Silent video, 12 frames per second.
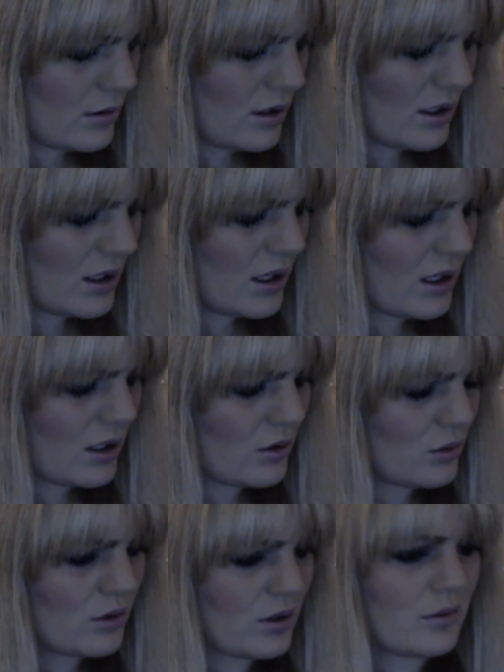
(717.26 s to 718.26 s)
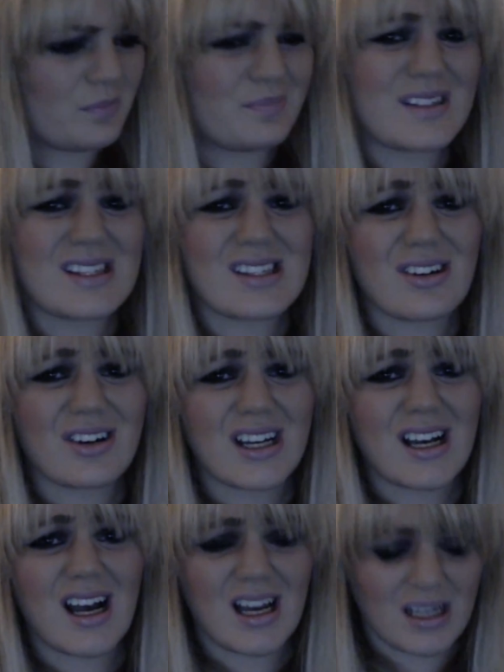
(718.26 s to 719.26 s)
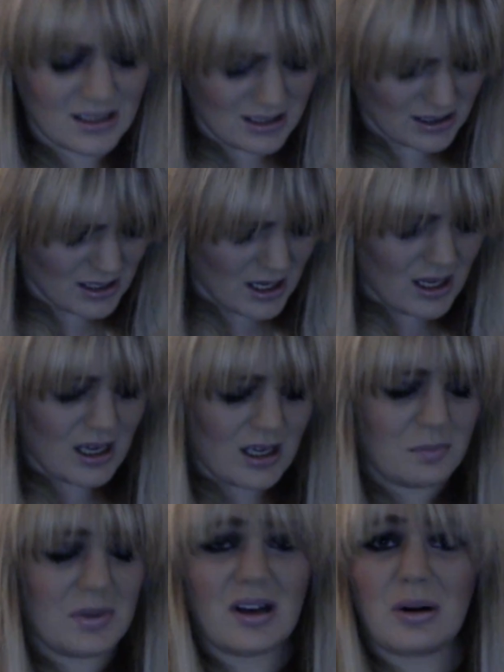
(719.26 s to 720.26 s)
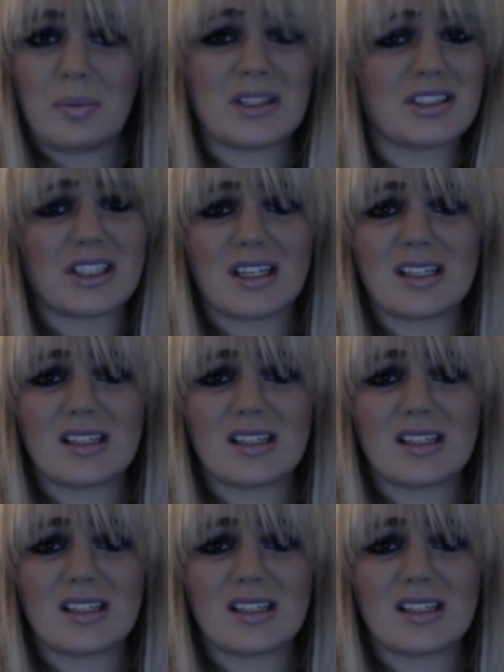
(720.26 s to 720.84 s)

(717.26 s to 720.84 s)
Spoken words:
yeah, I can't unhook them. Sorry guys. A big old bunch of